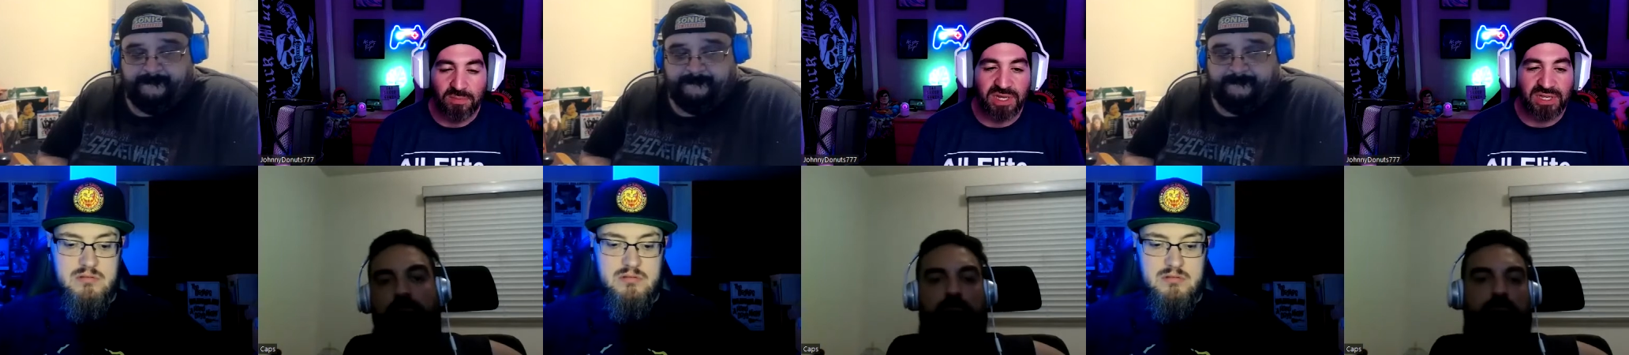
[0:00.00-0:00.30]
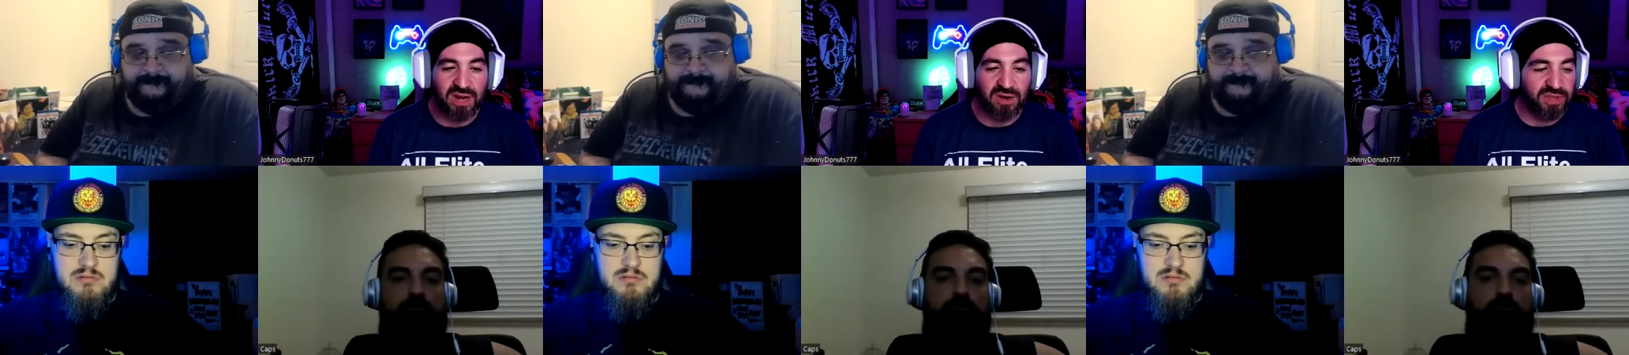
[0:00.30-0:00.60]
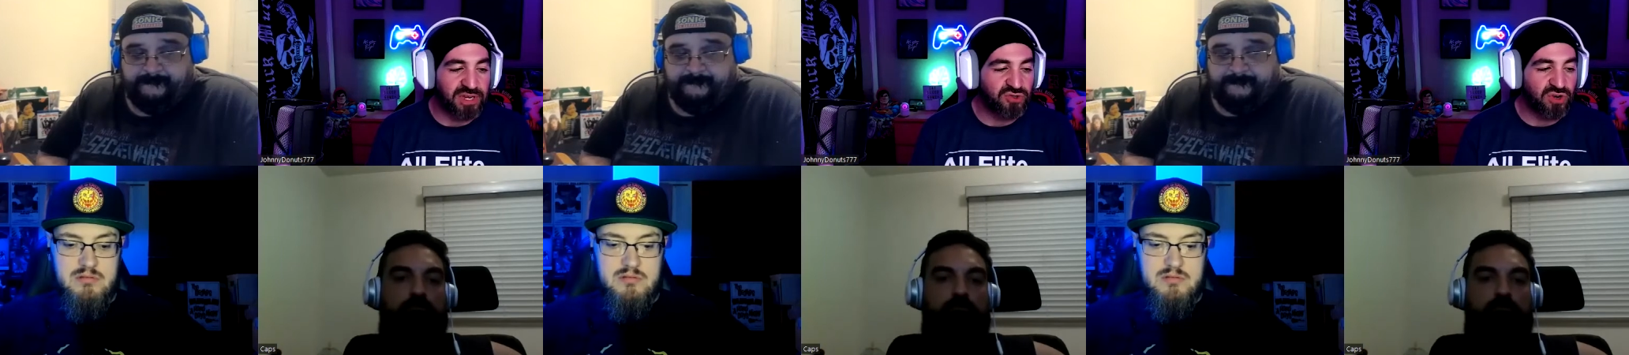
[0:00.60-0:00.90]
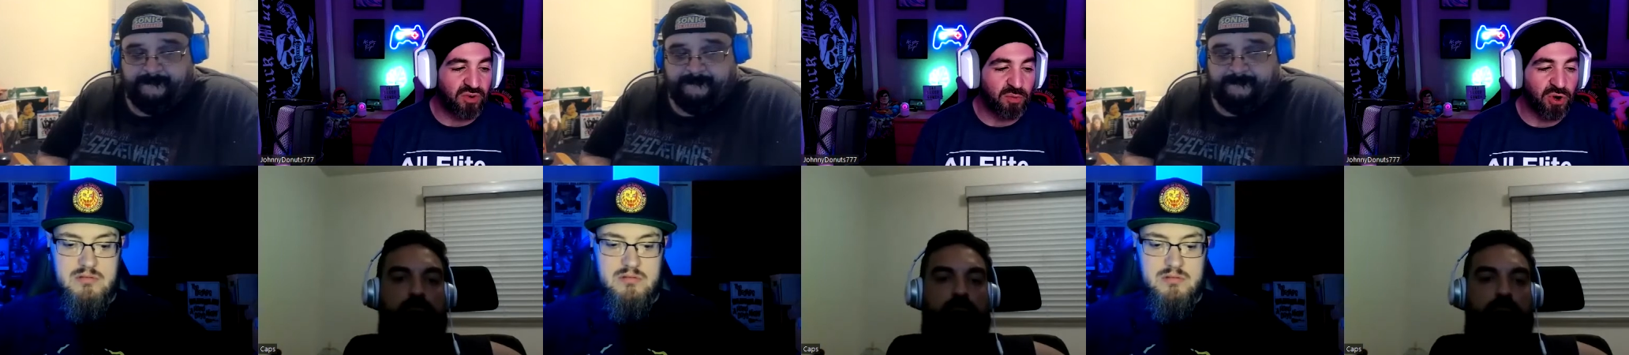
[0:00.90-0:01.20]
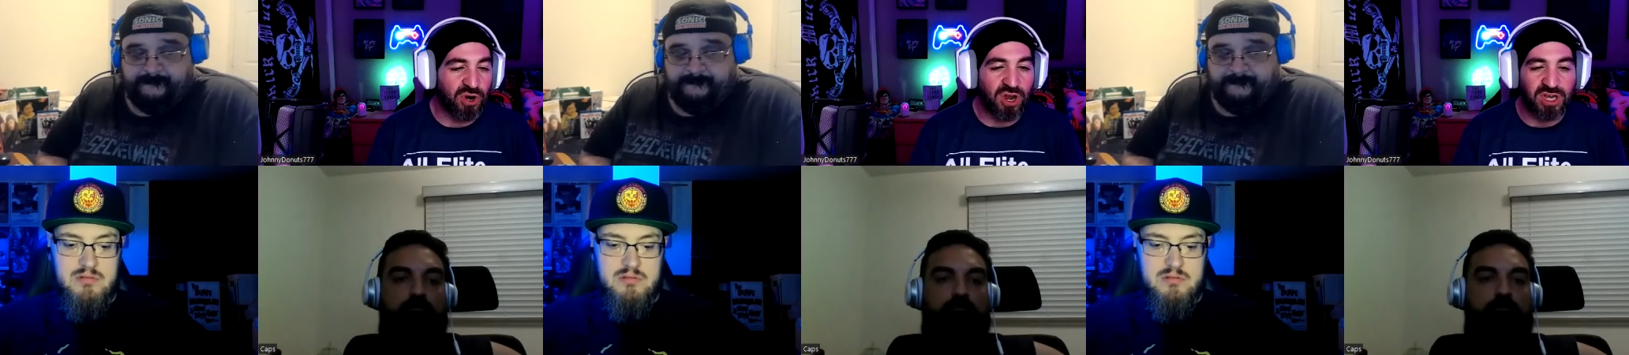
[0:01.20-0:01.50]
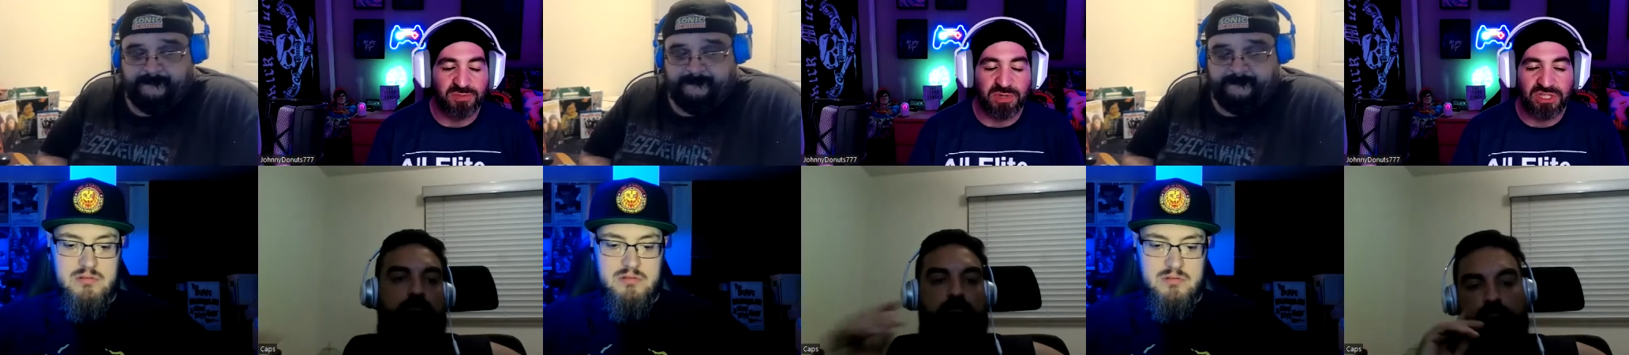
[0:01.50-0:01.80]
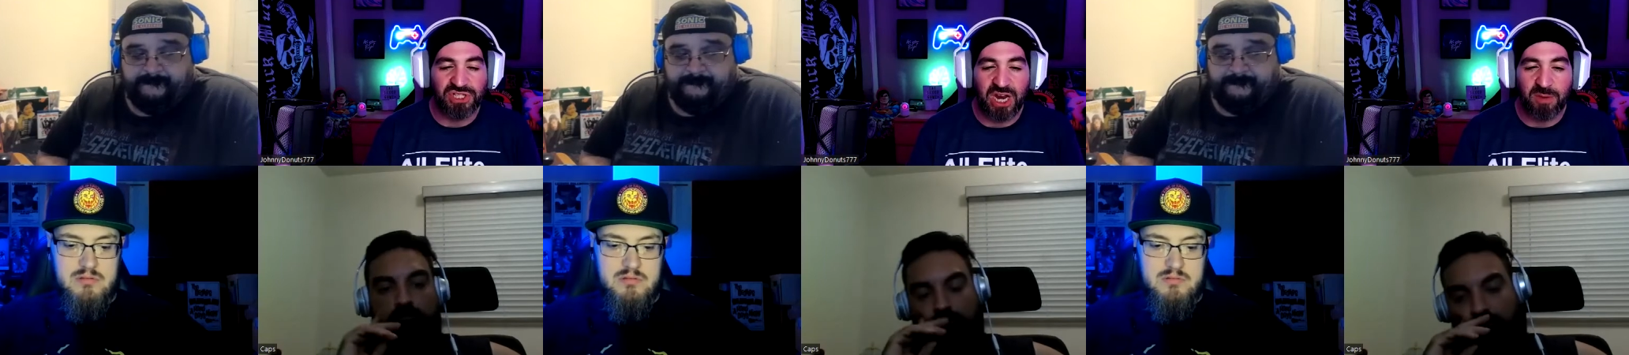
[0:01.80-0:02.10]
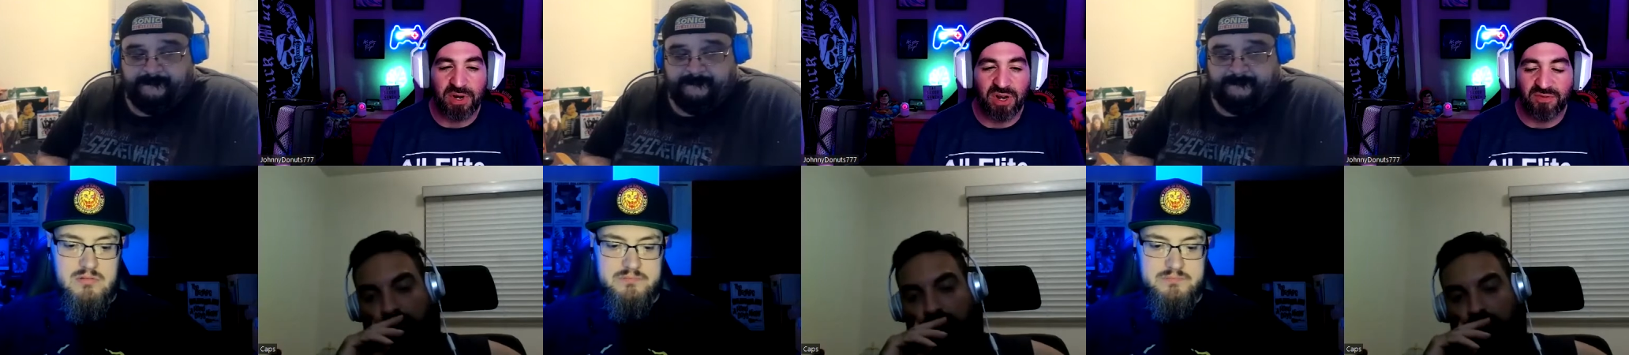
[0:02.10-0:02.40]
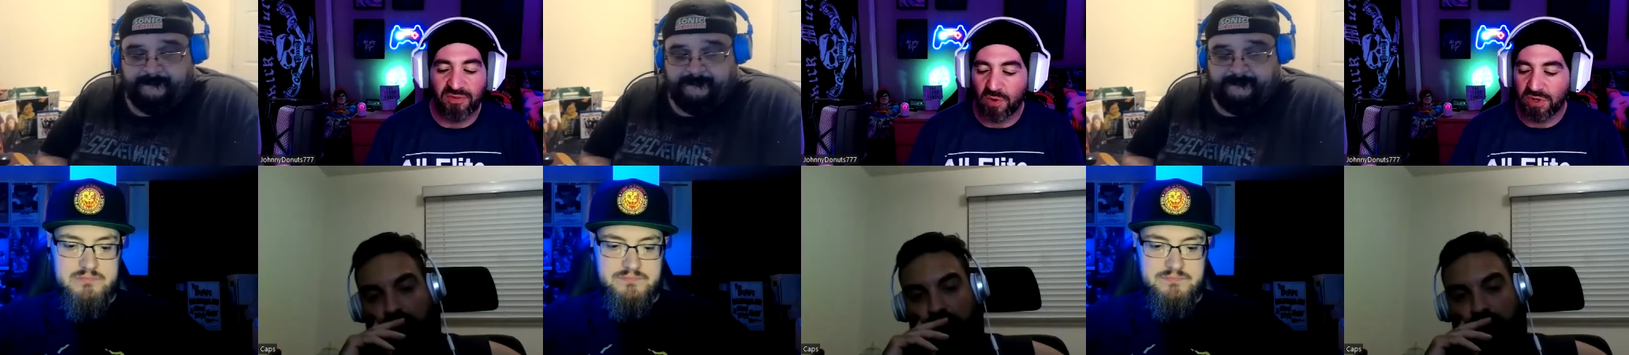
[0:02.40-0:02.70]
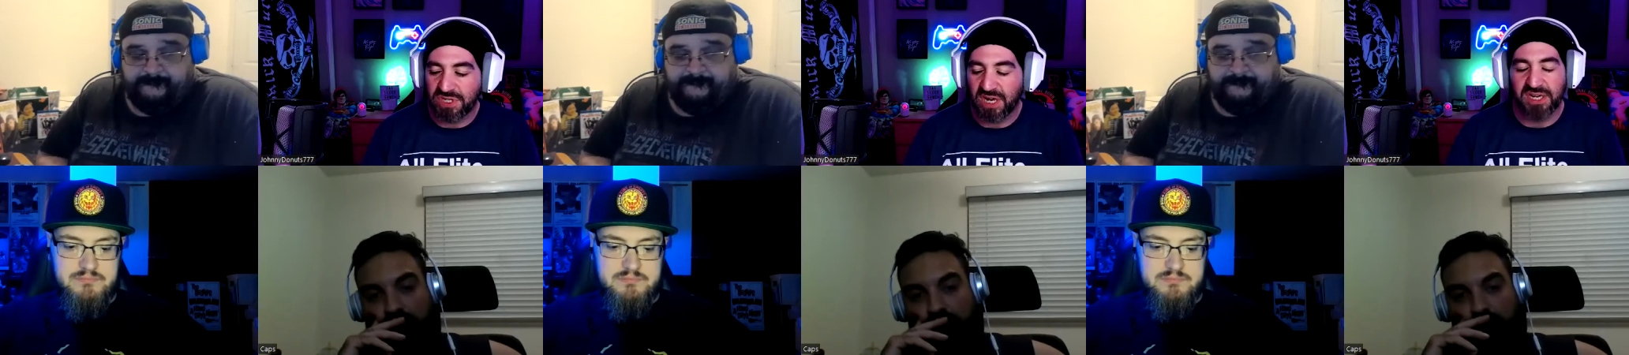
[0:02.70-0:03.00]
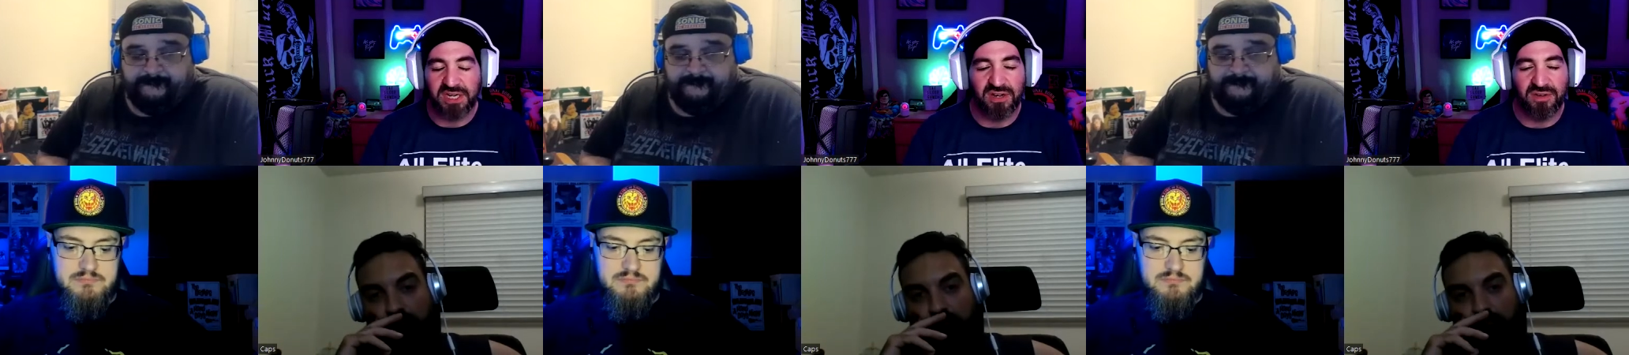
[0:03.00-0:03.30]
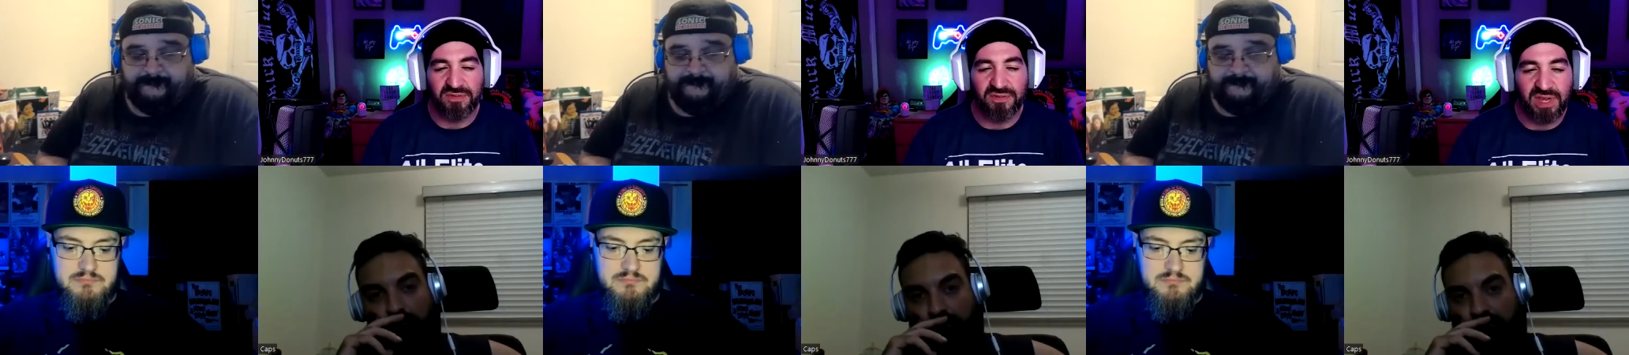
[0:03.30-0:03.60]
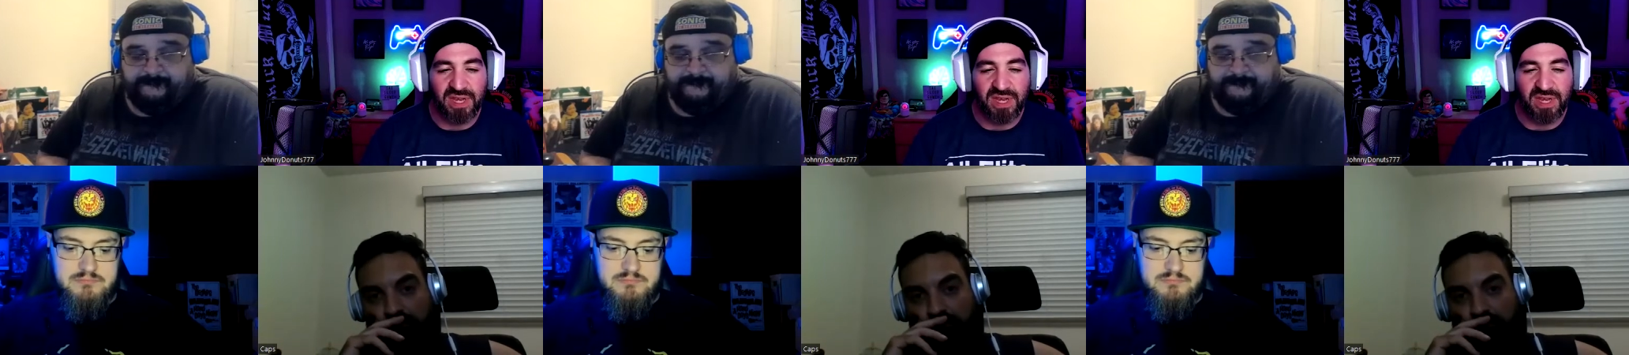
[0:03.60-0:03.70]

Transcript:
Speaker 1: but I don't think Trevor Murdoch has been champ enough or done enough